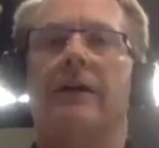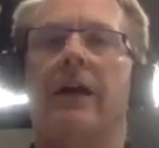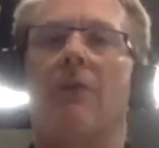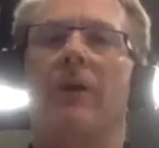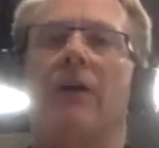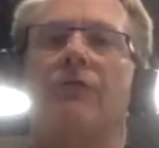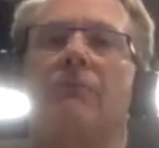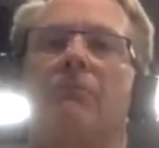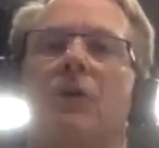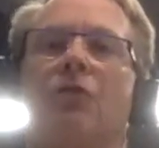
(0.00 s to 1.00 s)
now we have to
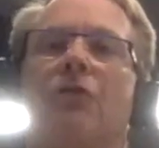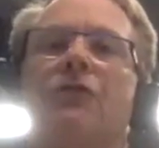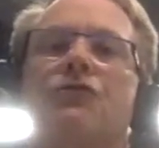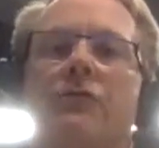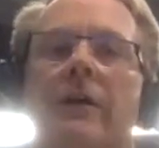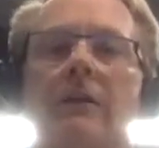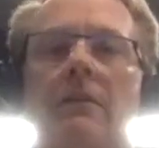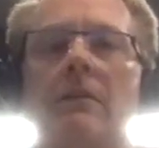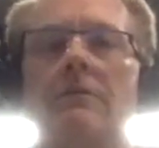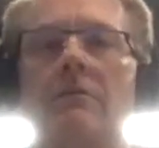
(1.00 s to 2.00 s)
build the strength
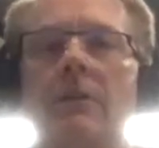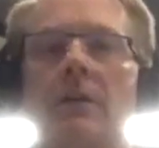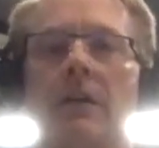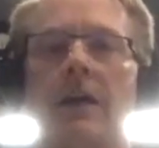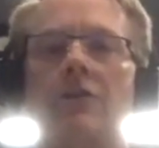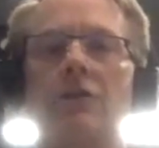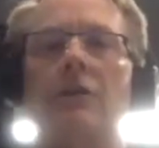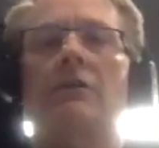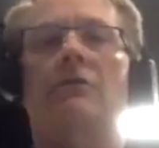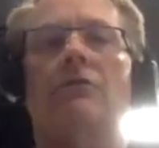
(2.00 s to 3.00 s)
there so it can
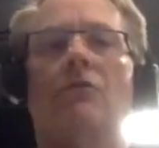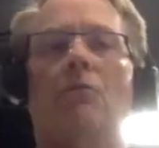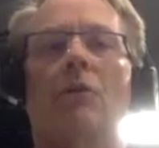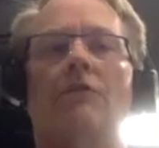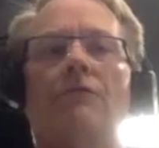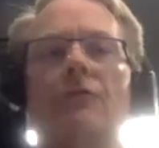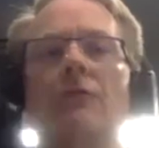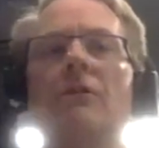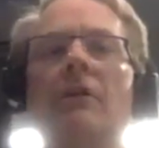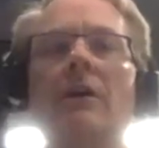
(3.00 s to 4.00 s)
actually do the work
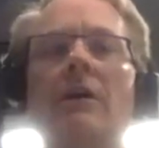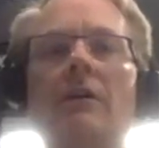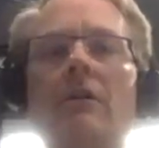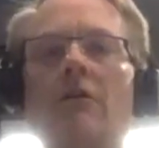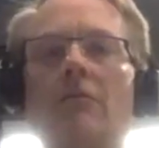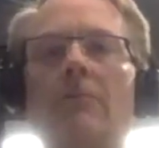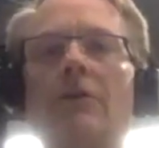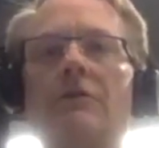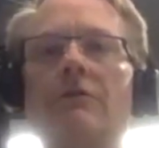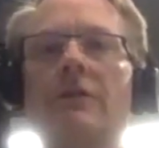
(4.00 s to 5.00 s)
for longer
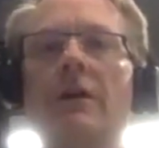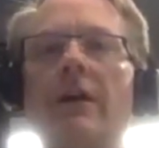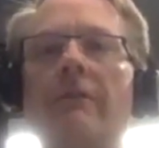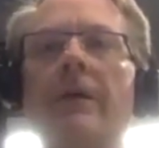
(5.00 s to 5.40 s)
periods of time.